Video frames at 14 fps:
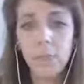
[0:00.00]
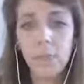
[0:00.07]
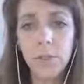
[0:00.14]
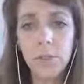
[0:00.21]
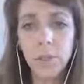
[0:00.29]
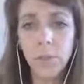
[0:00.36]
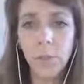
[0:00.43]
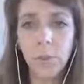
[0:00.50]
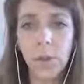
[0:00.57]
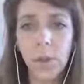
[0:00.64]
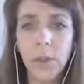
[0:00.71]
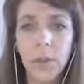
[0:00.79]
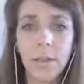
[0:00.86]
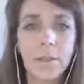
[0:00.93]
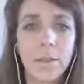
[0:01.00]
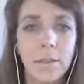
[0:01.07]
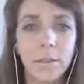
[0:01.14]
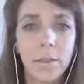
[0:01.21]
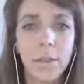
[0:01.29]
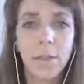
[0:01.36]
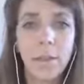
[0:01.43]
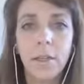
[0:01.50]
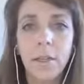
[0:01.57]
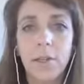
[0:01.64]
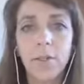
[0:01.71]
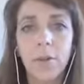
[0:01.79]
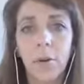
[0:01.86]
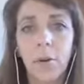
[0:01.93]
to your products?
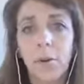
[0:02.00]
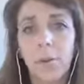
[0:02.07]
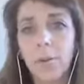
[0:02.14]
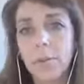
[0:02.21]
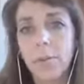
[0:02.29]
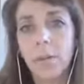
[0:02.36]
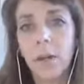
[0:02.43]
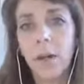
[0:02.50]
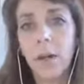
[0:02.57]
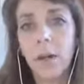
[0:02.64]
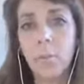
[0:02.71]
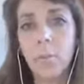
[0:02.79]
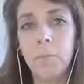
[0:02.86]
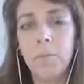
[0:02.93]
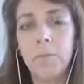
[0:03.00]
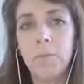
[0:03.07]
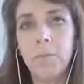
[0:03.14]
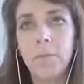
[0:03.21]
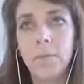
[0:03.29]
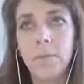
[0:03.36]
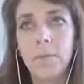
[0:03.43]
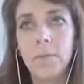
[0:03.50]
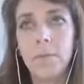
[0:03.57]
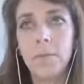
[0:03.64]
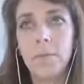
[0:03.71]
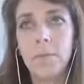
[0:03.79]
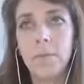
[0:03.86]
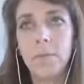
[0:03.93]
So
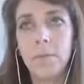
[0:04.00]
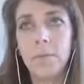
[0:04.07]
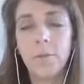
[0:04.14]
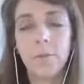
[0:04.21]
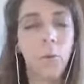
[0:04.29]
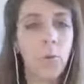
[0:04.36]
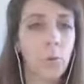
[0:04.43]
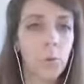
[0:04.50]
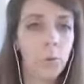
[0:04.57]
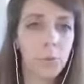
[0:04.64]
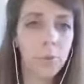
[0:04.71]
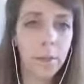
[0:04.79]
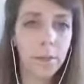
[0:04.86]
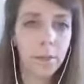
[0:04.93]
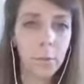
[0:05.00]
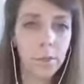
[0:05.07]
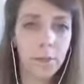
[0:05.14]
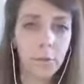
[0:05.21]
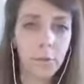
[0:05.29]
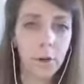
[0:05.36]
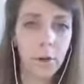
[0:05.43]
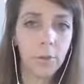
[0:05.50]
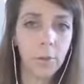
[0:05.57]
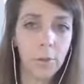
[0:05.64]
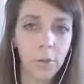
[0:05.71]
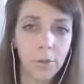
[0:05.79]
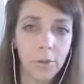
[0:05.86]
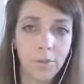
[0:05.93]
throw the rules out the window. There are no
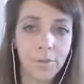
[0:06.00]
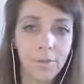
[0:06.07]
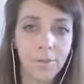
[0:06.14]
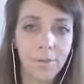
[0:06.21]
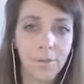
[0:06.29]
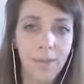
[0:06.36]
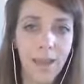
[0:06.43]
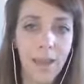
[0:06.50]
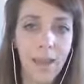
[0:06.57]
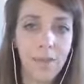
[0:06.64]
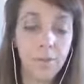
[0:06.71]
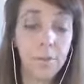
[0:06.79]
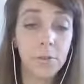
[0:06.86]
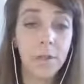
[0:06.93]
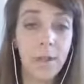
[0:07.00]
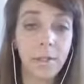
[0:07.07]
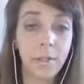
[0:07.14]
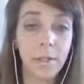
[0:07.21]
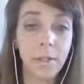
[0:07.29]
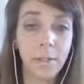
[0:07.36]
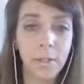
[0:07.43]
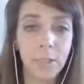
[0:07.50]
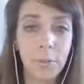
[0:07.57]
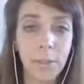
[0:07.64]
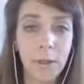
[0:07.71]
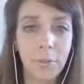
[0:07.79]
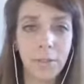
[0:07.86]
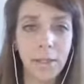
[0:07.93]
rules. And do testing,
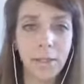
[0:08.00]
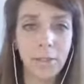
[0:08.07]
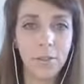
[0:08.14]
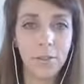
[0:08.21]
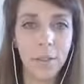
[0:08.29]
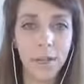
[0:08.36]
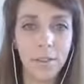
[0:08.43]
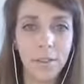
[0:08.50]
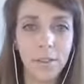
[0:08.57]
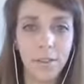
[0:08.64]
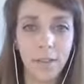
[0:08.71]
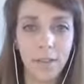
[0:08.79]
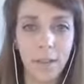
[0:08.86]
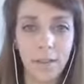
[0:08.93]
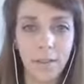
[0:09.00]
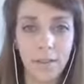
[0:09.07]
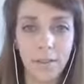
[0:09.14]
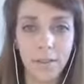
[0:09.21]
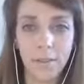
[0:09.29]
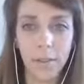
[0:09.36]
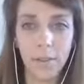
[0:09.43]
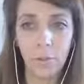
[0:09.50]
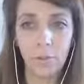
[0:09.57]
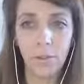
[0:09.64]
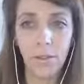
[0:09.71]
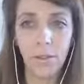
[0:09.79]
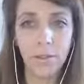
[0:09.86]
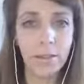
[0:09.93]
experiment, and do testing instead. Don't
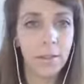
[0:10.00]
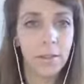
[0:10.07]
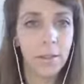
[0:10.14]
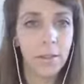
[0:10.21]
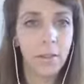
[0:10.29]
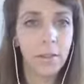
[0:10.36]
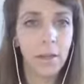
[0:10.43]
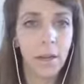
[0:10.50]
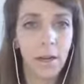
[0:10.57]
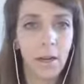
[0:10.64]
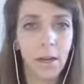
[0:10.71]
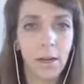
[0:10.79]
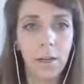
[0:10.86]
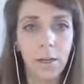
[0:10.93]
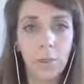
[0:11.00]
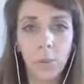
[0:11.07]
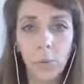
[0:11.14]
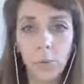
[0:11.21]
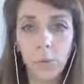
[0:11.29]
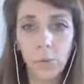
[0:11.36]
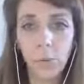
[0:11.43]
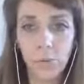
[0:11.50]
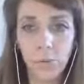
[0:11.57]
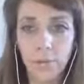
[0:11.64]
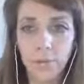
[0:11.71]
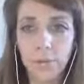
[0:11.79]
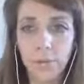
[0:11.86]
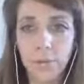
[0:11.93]
let
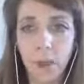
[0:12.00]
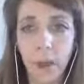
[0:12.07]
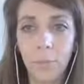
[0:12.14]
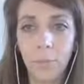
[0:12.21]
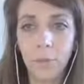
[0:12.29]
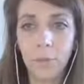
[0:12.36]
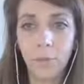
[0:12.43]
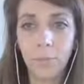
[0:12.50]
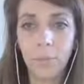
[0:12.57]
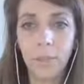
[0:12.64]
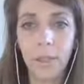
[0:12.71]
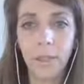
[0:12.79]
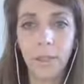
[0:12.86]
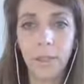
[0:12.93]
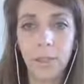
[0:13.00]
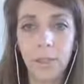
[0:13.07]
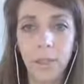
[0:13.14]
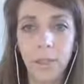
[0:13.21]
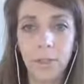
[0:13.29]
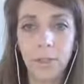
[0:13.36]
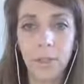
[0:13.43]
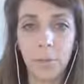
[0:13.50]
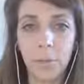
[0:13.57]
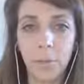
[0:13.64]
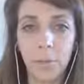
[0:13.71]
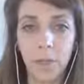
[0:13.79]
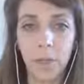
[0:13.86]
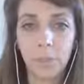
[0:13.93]
rules stop you thinking that you're going to do something
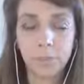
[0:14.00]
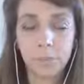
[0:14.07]
wrong.